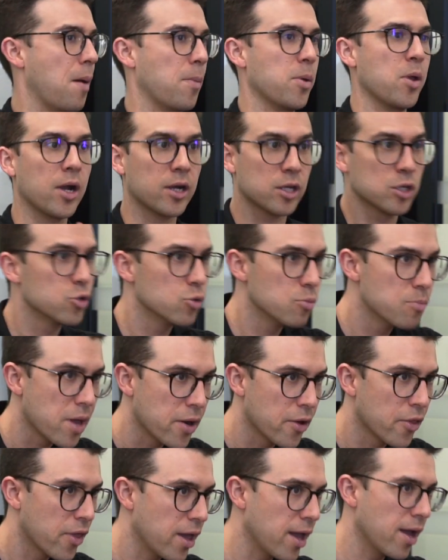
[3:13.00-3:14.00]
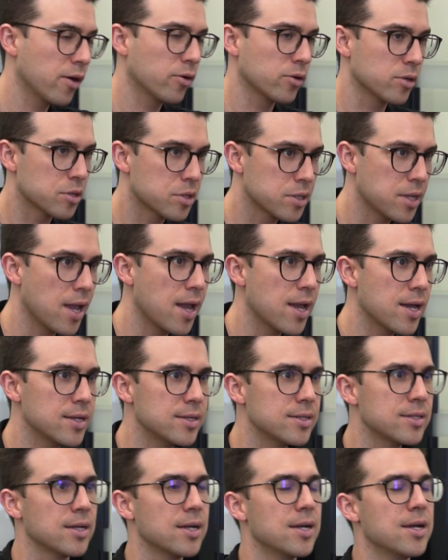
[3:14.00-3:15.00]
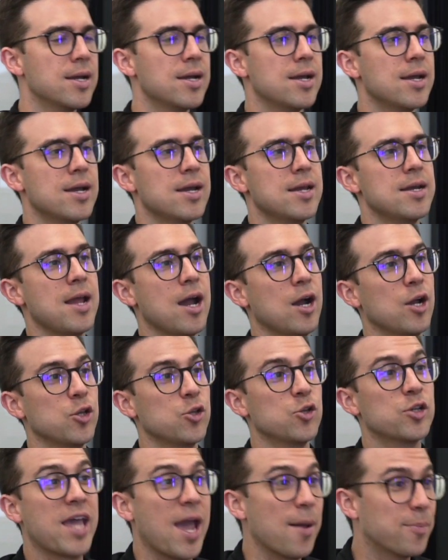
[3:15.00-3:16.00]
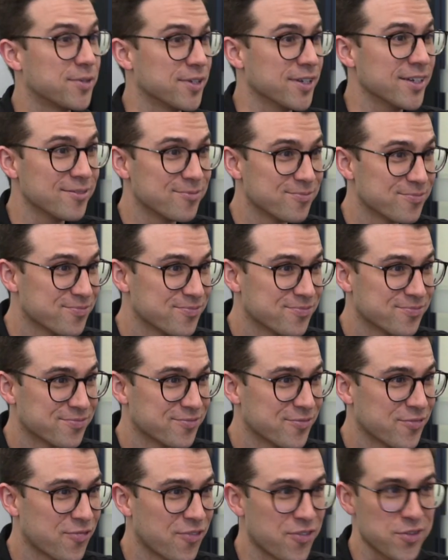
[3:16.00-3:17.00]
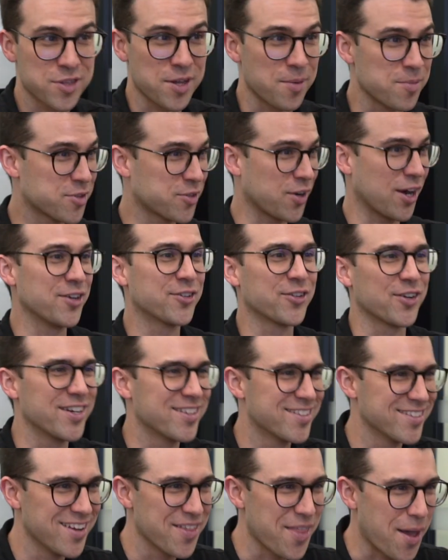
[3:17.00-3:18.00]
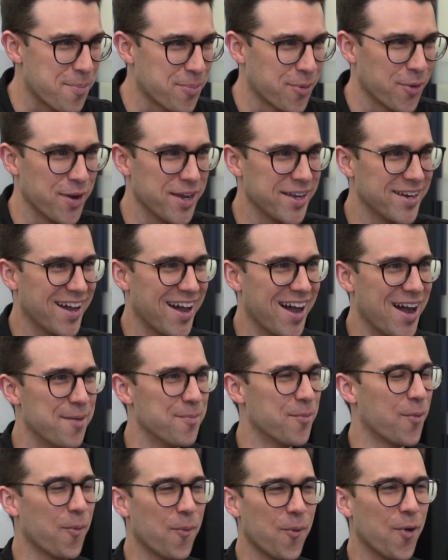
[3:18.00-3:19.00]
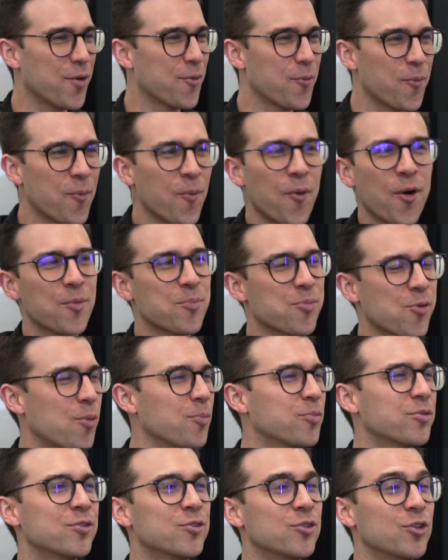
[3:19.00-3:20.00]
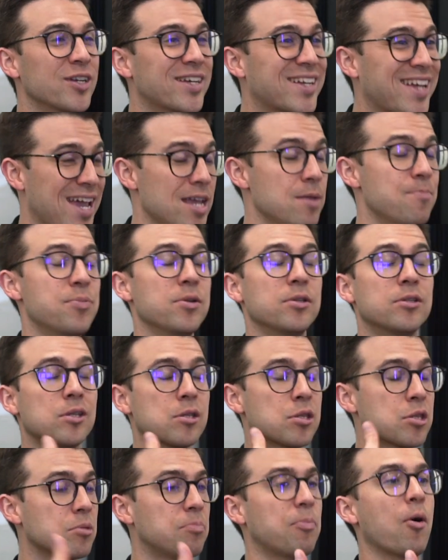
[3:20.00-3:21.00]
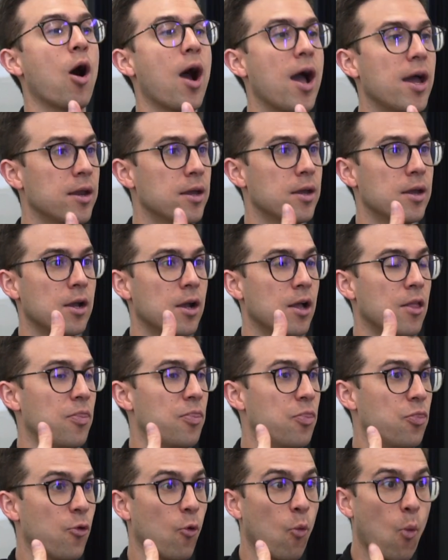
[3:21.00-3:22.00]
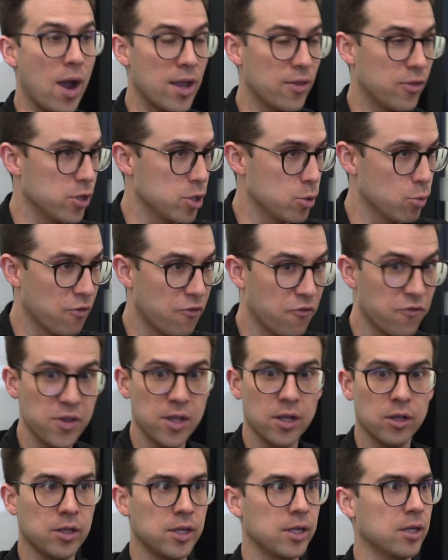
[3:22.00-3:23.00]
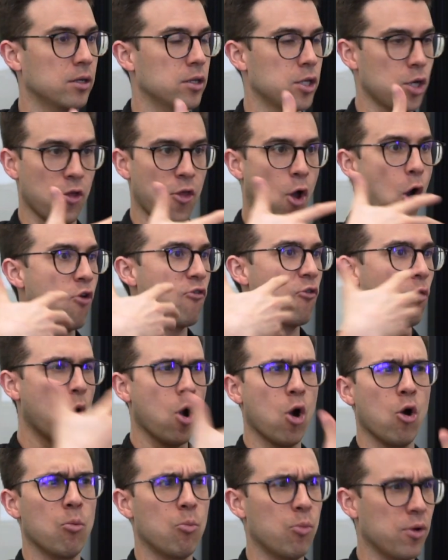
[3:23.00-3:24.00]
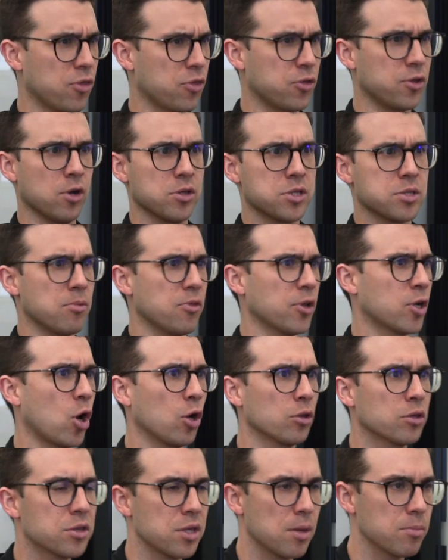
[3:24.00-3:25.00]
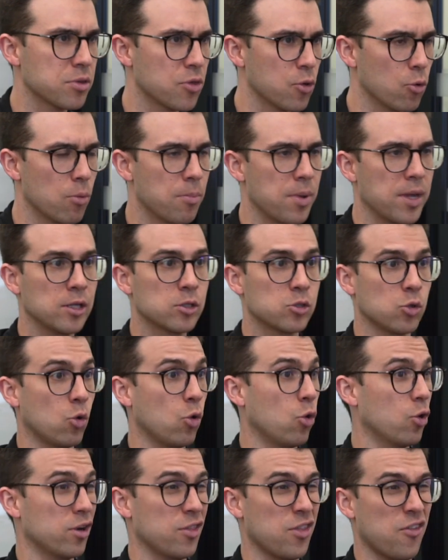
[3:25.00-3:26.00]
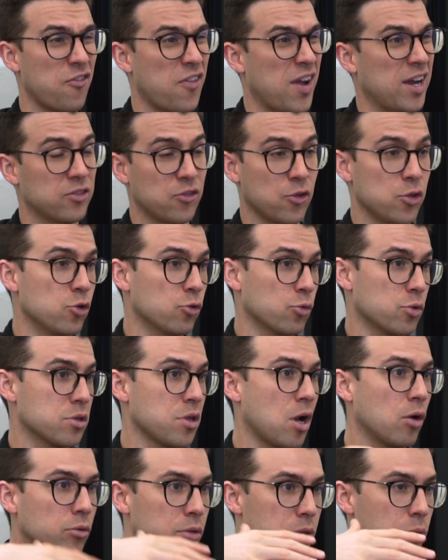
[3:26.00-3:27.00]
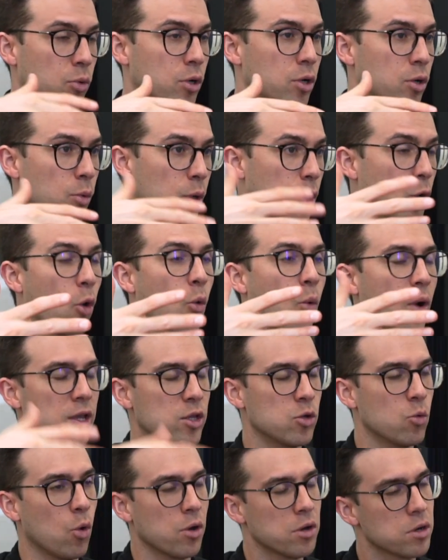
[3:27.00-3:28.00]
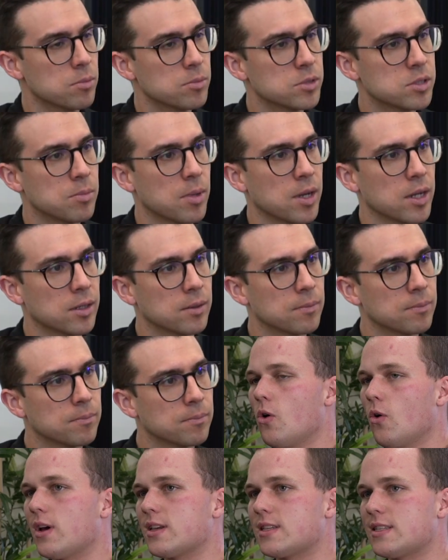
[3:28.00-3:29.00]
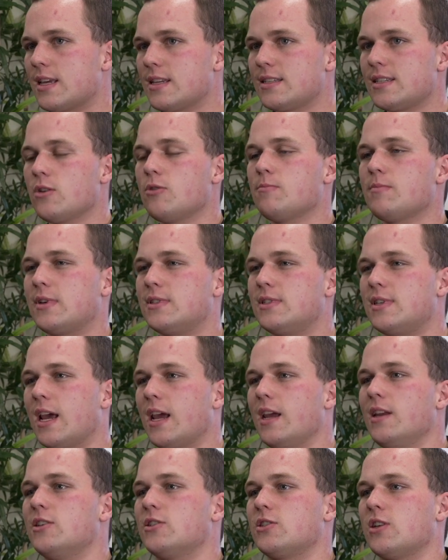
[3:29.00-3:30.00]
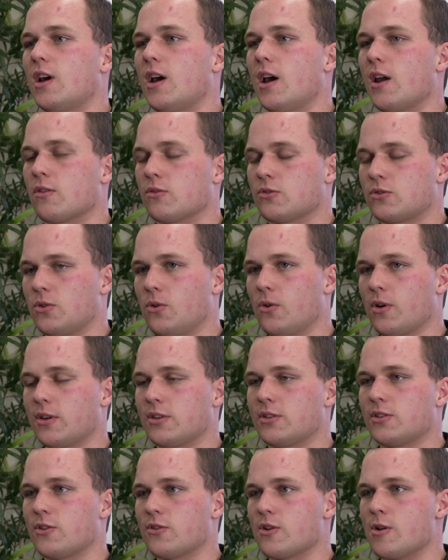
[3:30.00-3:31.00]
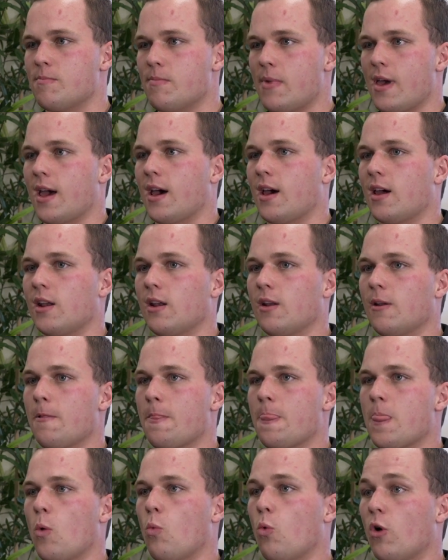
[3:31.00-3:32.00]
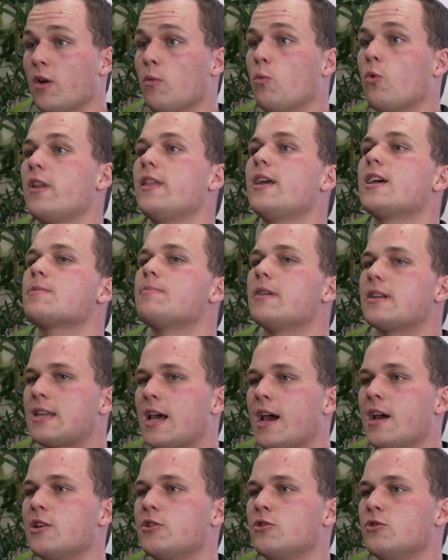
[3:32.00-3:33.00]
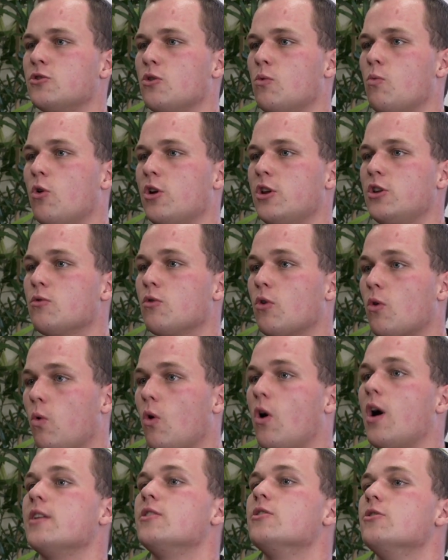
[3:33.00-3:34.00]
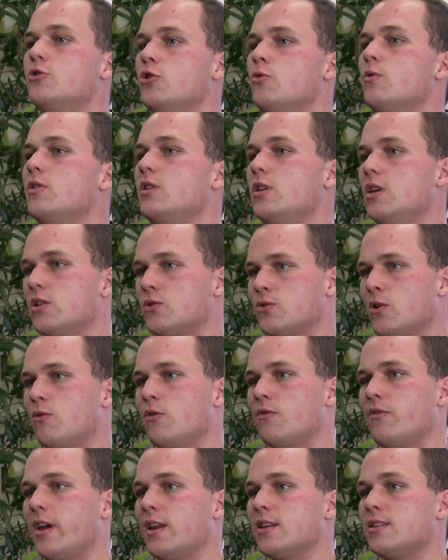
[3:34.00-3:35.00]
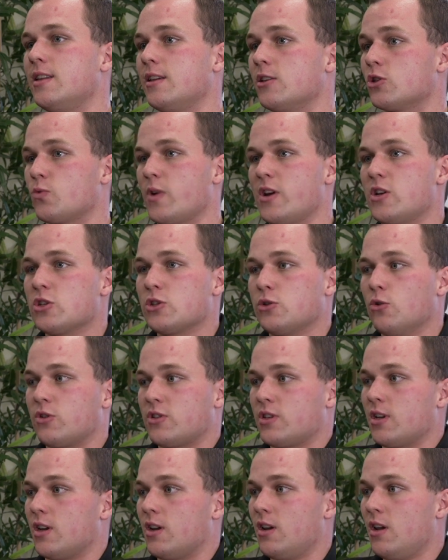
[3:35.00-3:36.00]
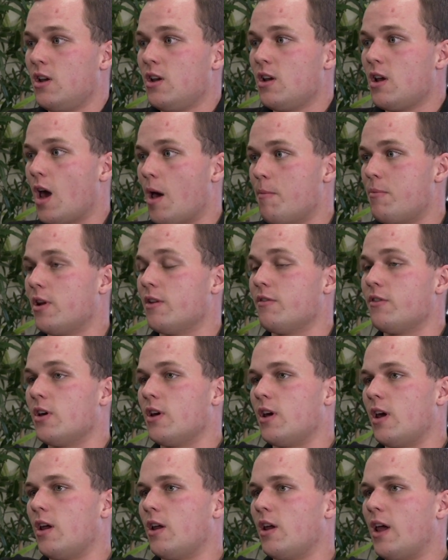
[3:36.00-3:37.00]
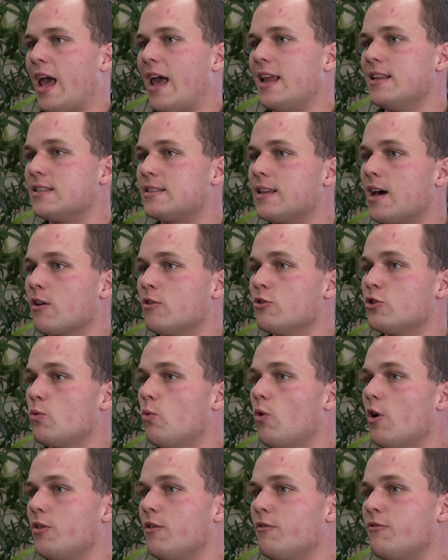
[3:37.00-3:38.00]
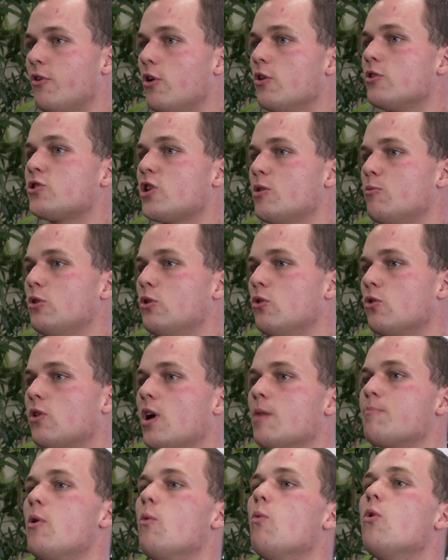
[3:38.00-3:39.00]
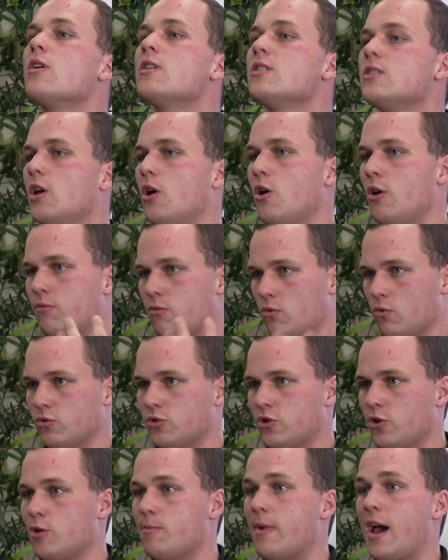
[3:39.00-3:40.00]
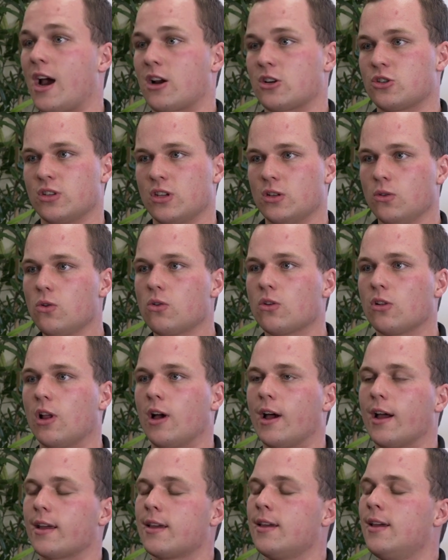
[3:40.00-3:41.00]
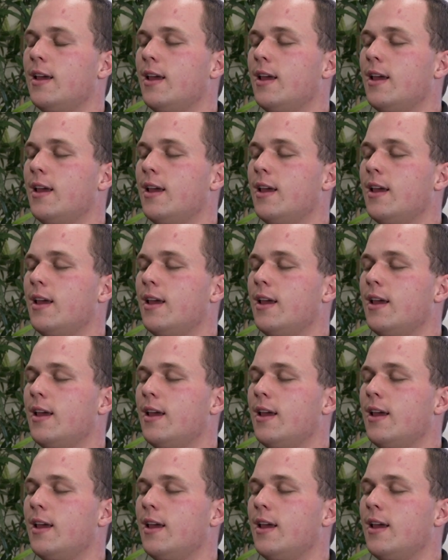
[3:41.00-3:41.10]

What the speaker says: Maybe I can do better there instead. Now, you kept it for some strange reason at that point. What prompted you to keep it despite the way that you were feeling, you know, the overwhelm with, you know, some of the concepts that were being taught and the fact that your results were not where you wanted them to be? Well, I sat down with my teacher and I was talking to her about what are the expectations, or what are you required to do in the Year 12 Advanced English? We just looked at a bit of a head start onto what the first term would look like, but what does the overall term actually look like?